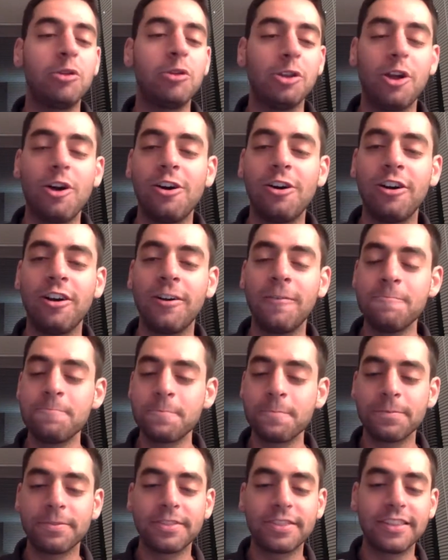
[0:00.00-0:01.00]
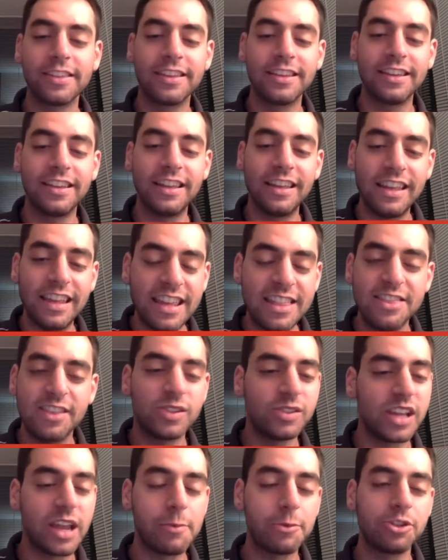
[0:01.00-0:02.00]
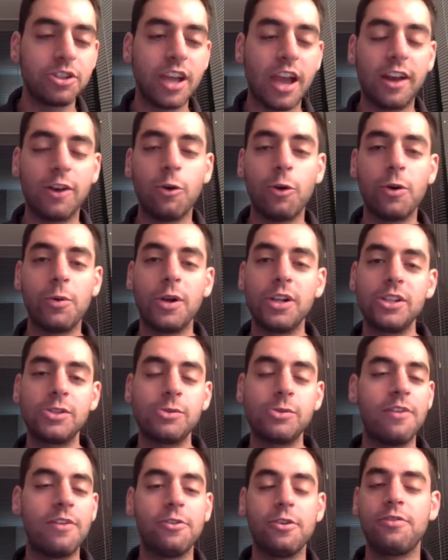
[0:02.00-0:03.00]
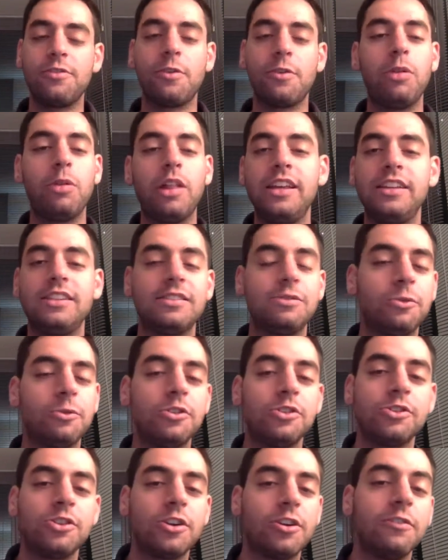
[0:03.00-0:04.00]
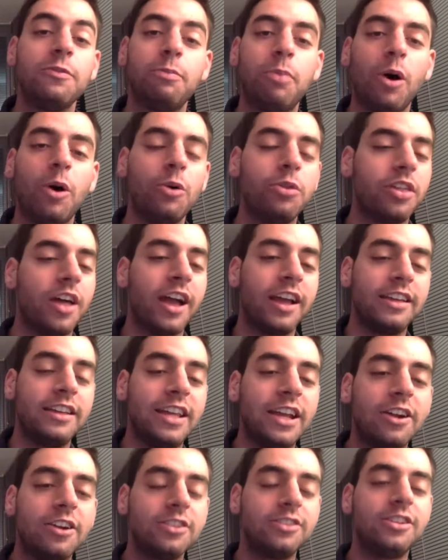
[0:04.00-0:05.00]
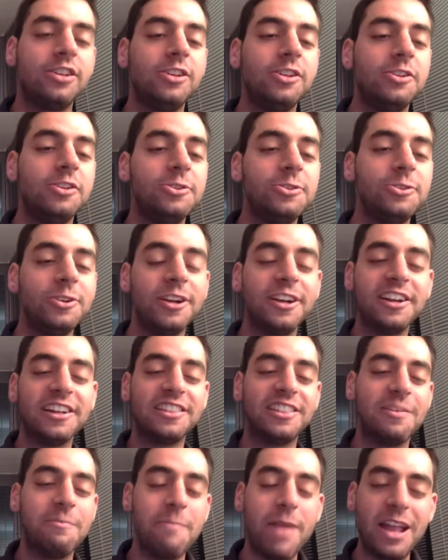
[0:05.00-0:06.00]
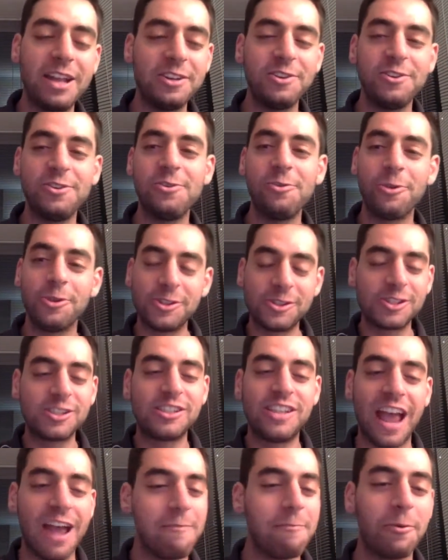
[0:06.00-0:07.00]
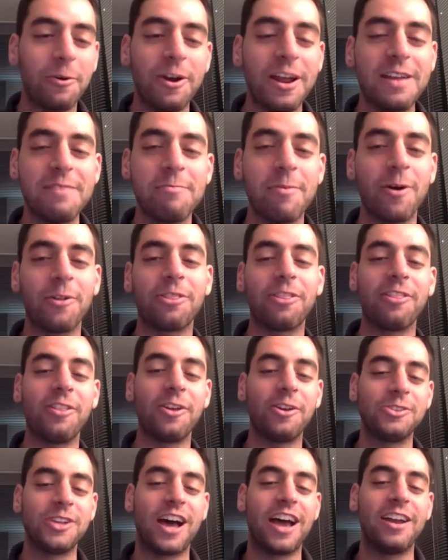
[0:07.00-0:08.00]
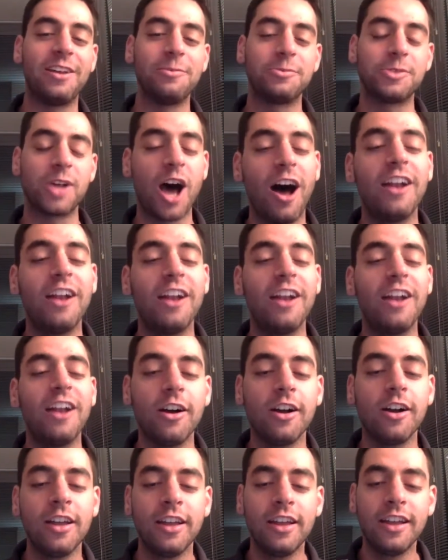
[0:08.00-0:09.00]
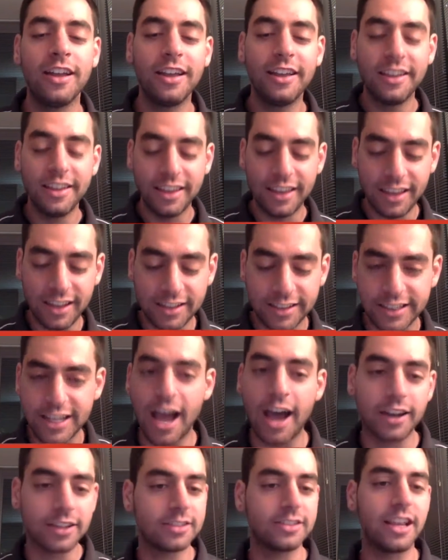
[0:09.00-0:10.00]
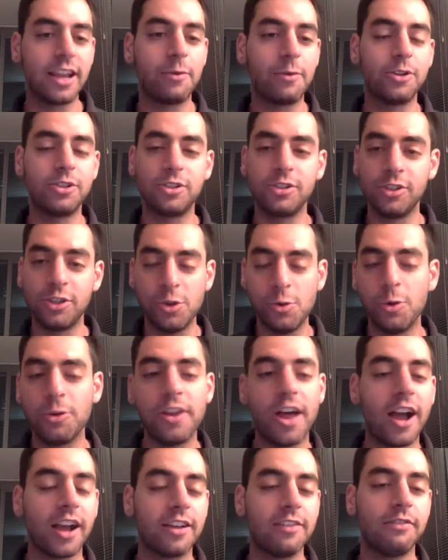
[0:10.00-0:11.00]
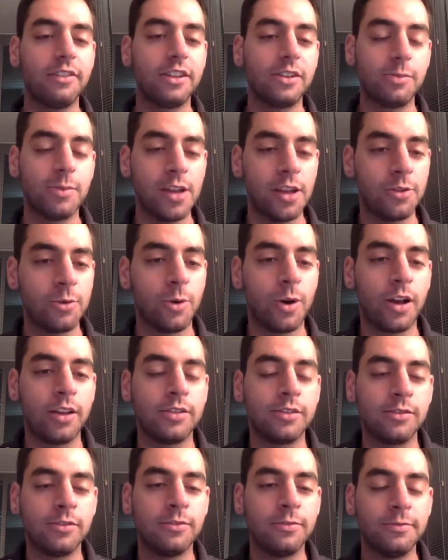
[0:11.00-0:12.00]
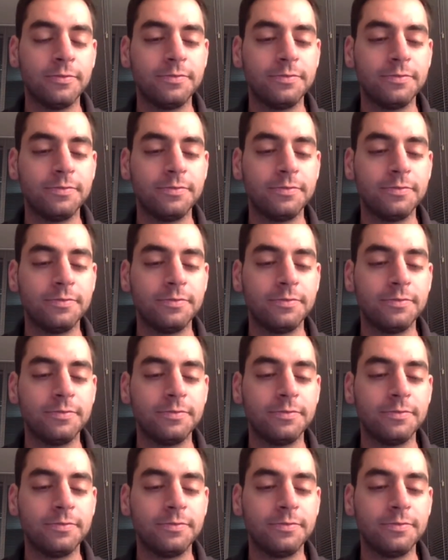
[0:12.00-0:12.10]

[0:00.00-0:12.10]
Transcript: belong in the sandwich category whatsoever. If a place served both, I guarantee you the menu would separate both of those items. A hot dog is not a sandwich. You will not convince me otherwise.